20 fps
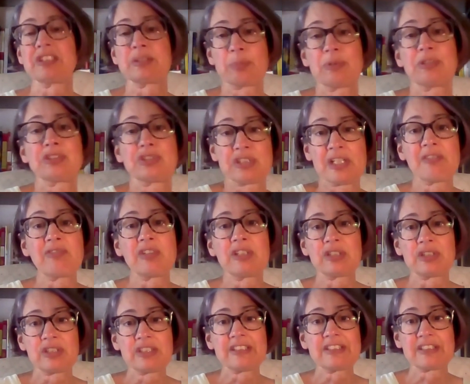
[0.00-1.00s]

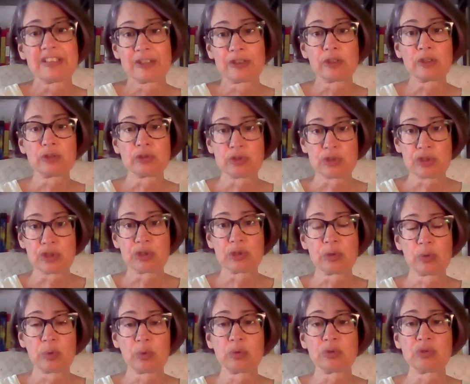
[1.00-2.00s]
specifically geared
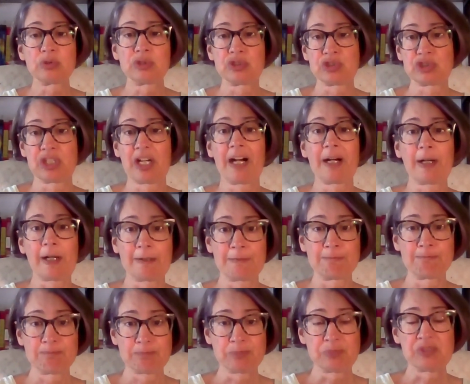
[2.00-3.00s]
to the
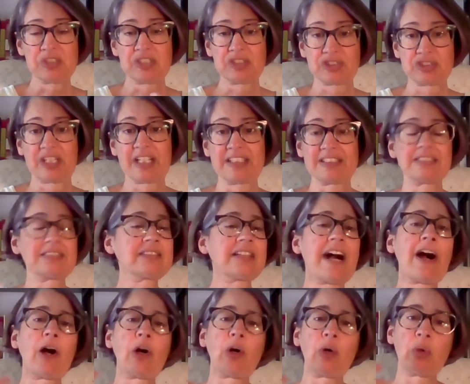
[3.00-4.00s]
job site and
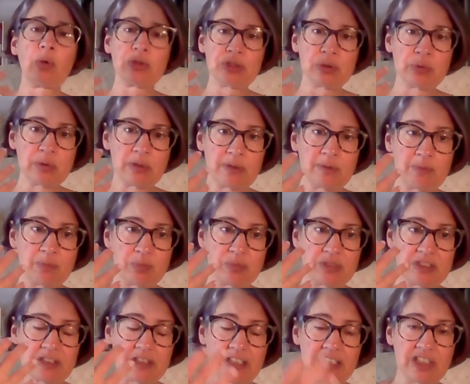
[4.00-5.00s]
how you would
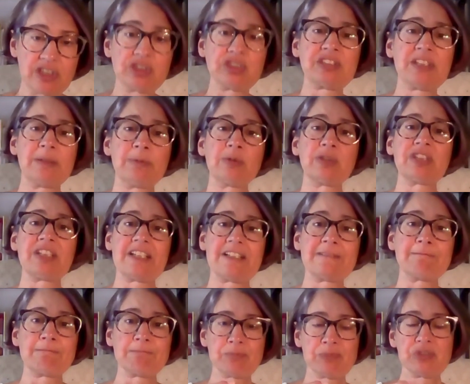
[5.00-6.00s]

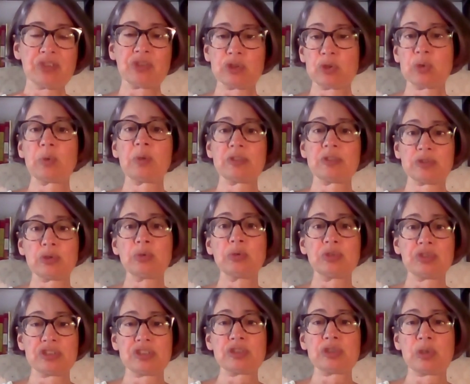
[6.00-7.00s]
assimilate to a
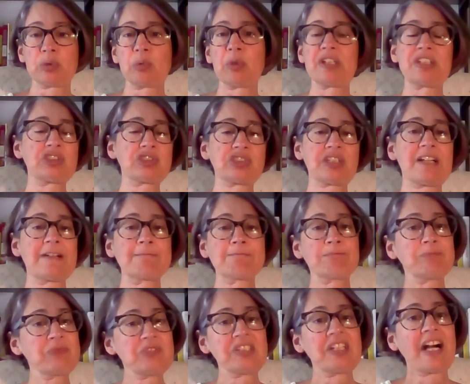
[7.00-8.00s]
new
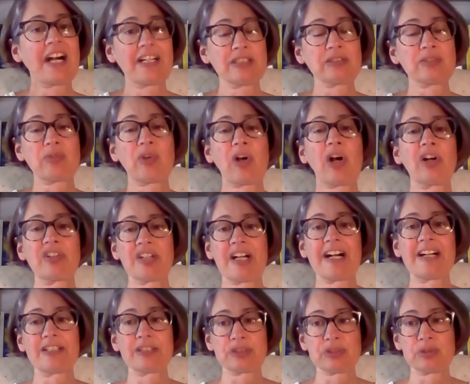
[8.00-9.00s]
situation as far
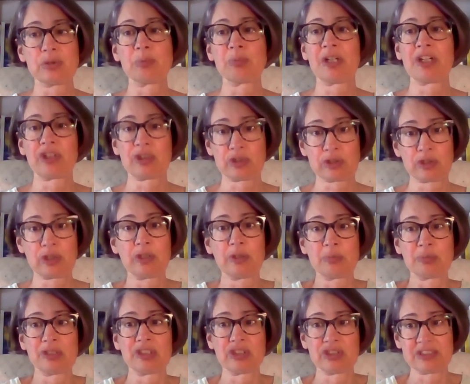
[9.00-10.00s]
as numerical
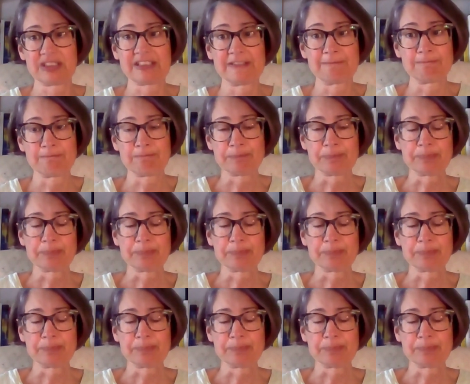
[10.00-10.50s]
ability.